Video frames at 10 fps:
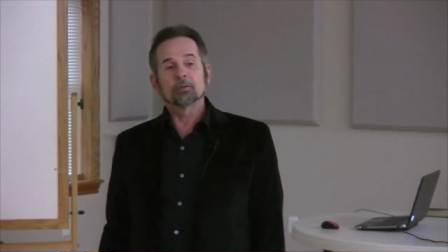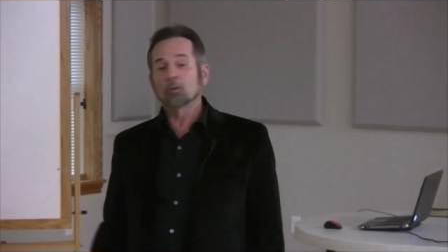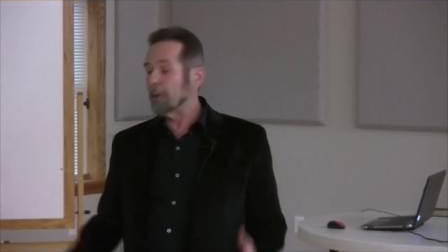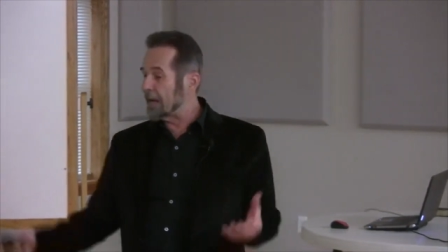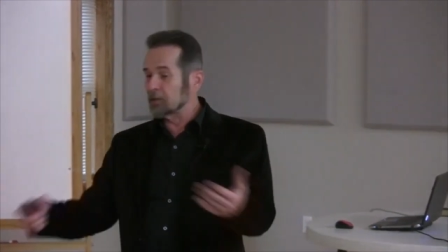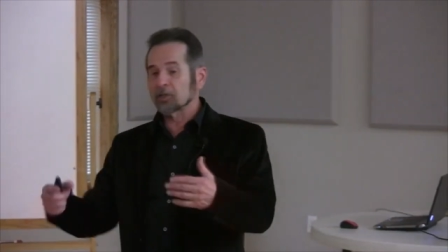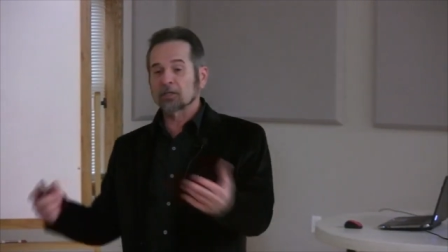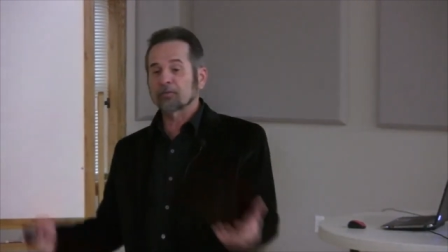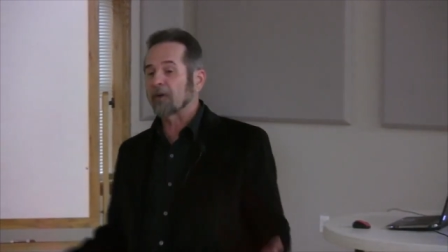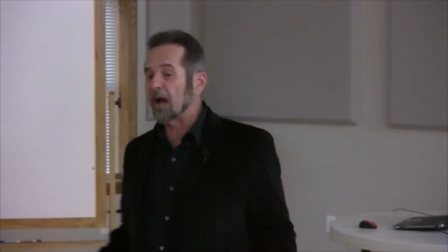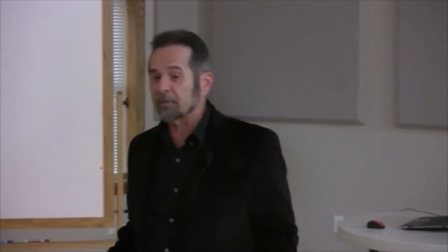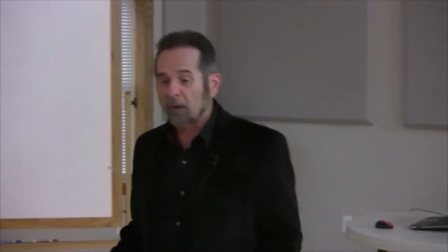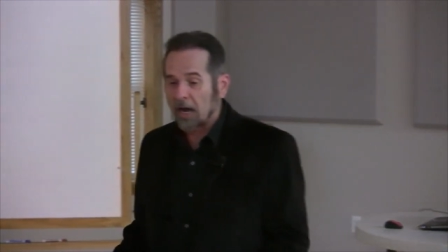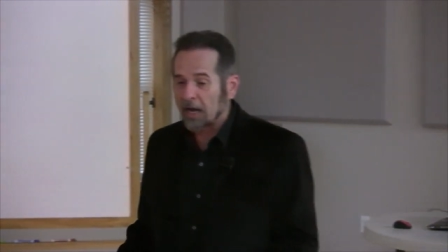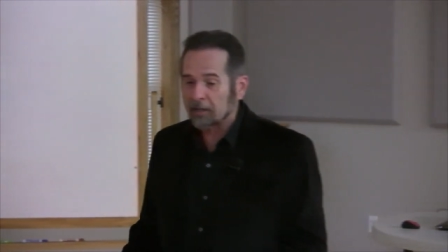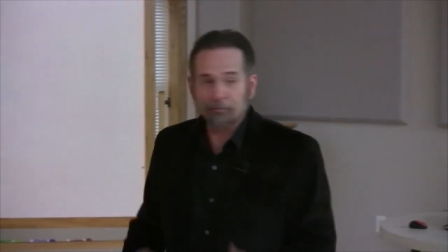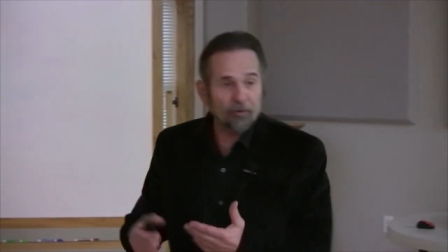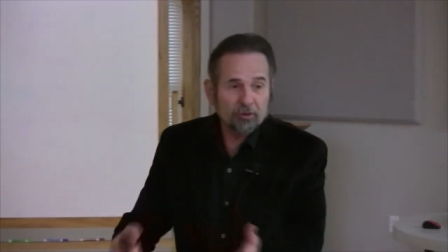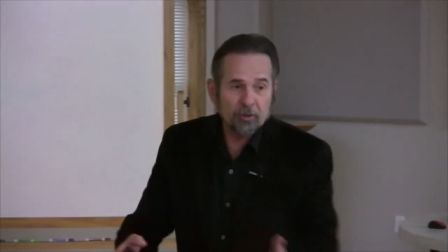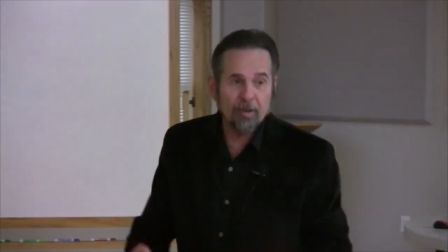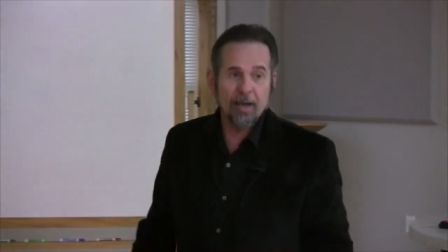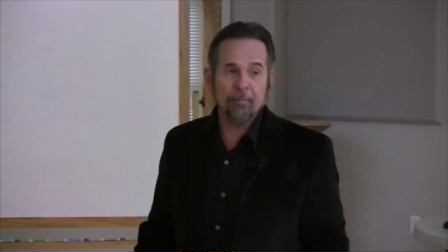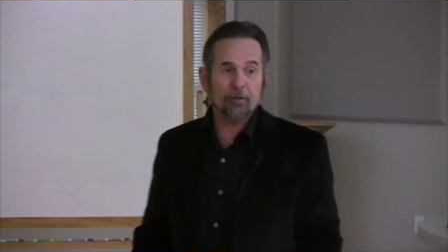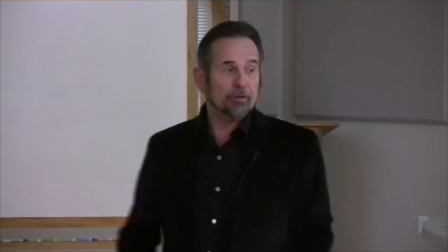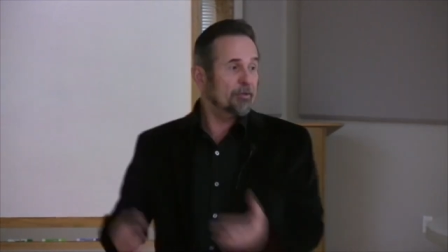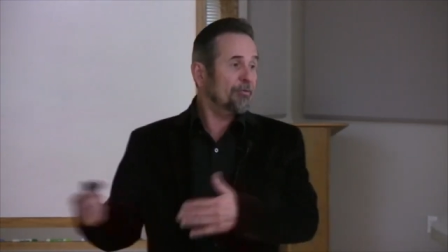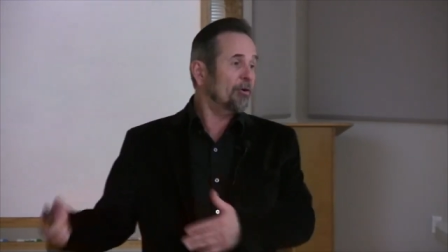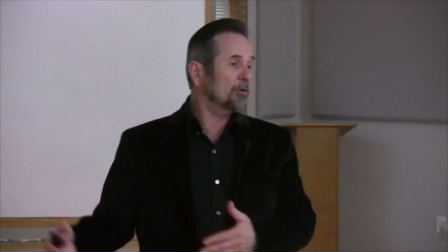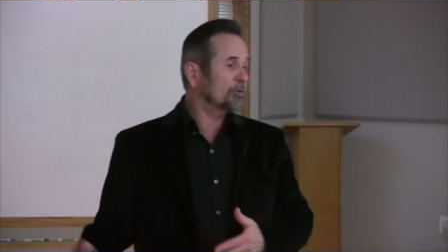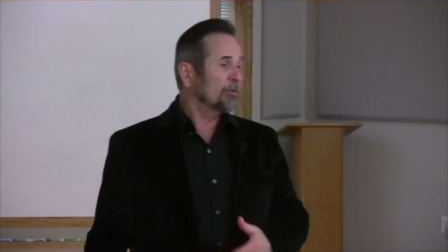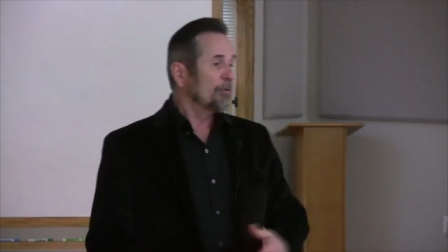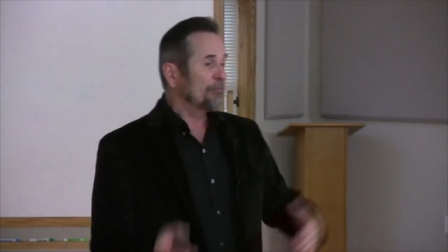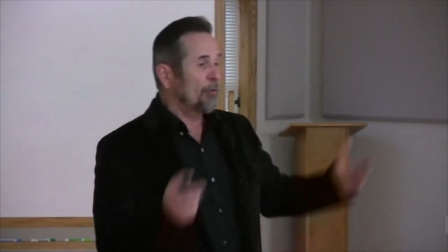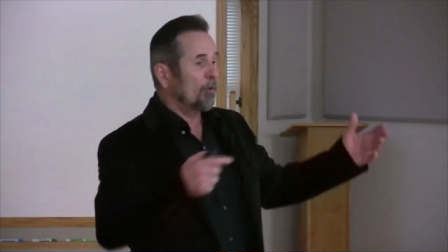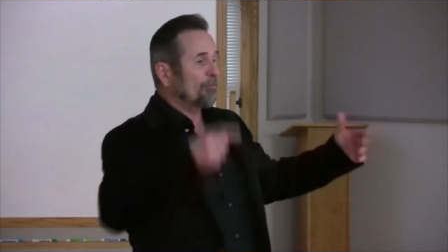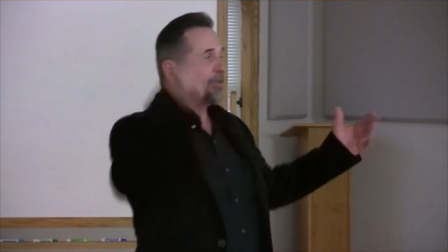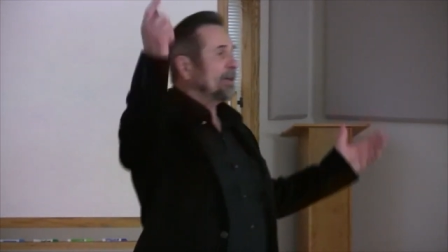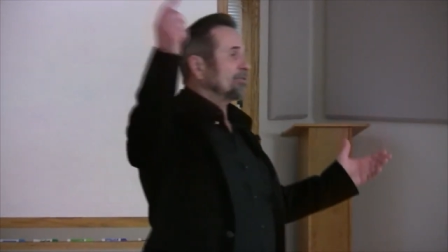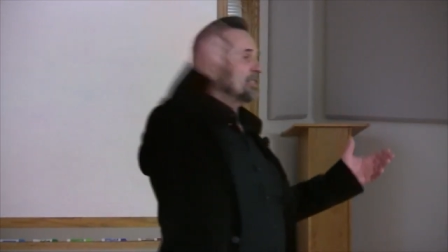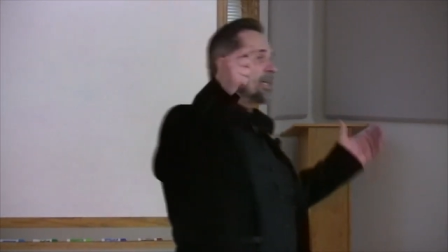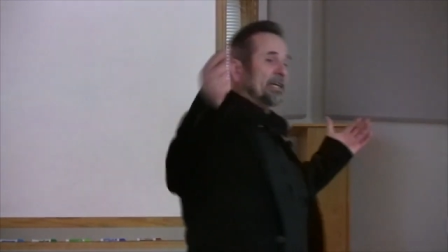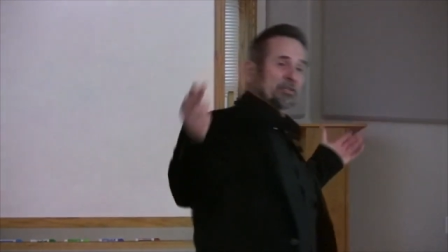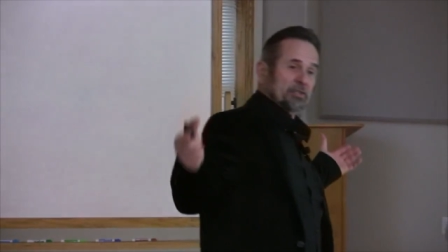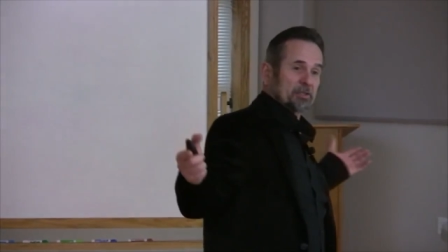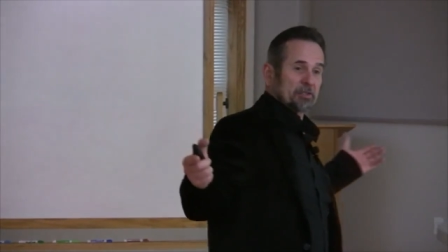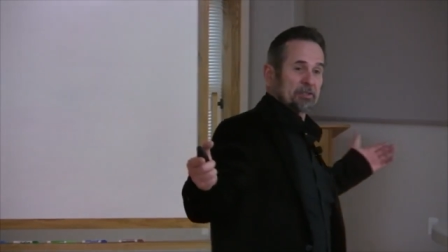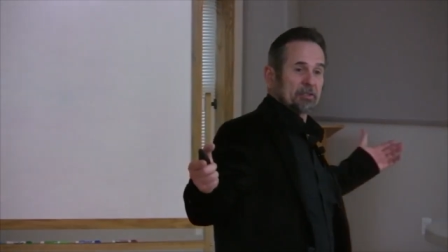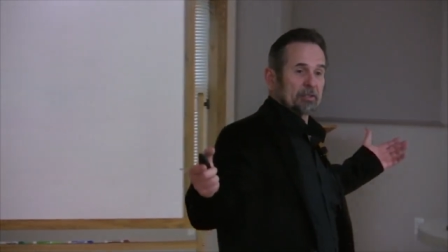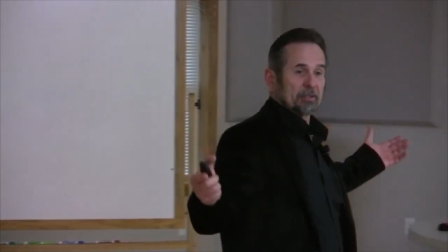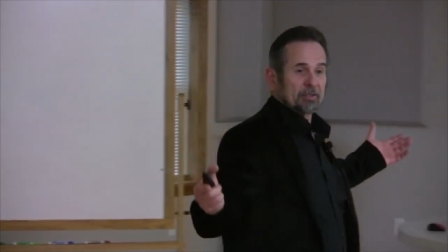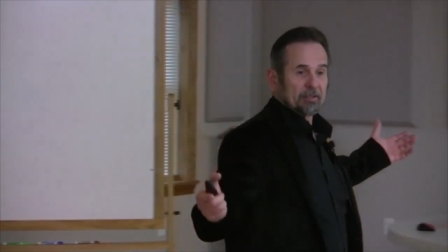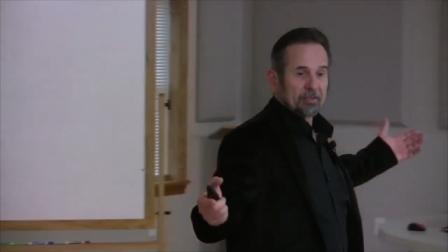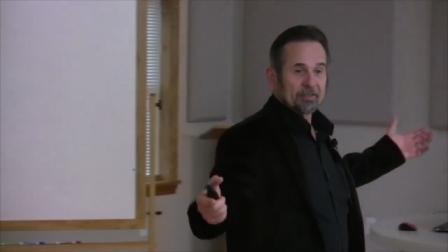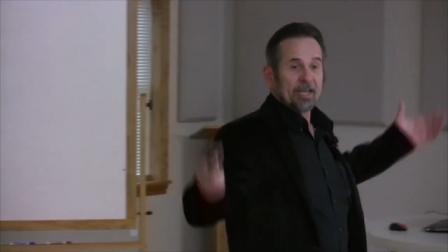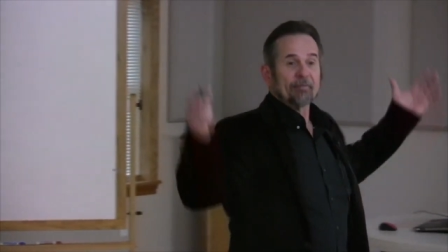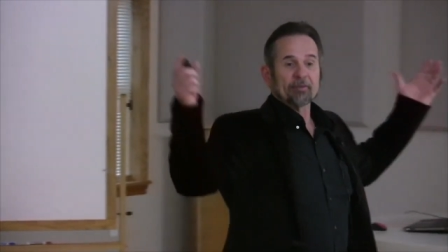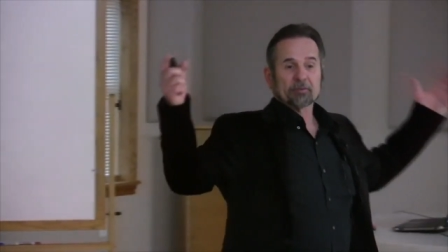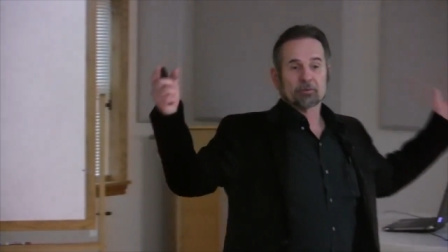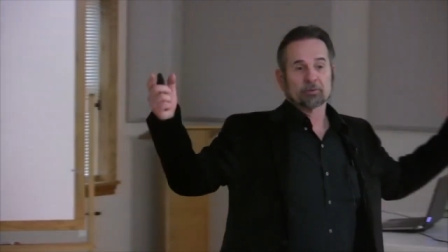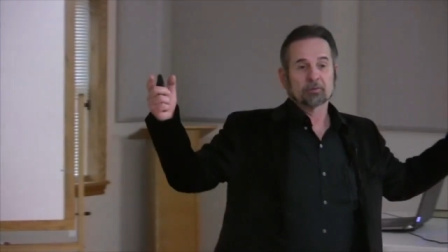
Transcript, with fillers: No man is justified by the first commandment or the third, fourth, fifth, sixth, seventh.